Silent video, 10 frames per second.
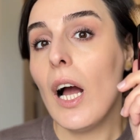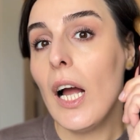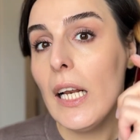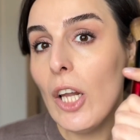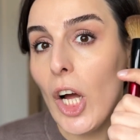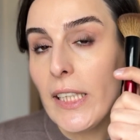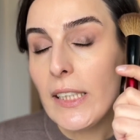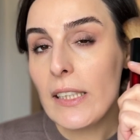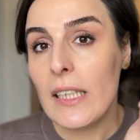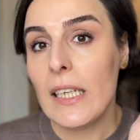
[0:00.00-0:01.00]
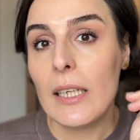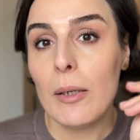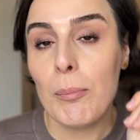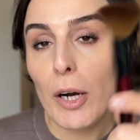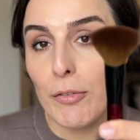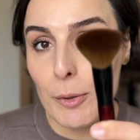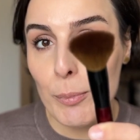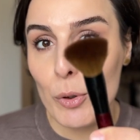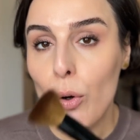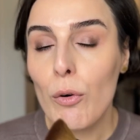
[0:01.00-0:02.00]
I like the Buffer
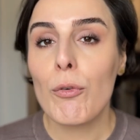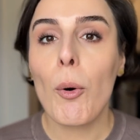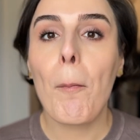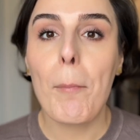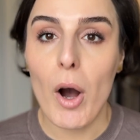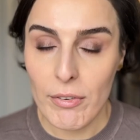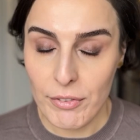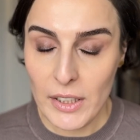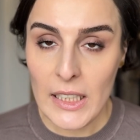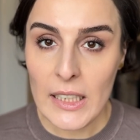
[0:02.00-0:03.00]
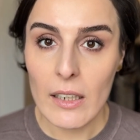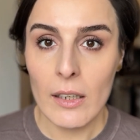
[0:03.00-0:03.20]
Pro for buffing.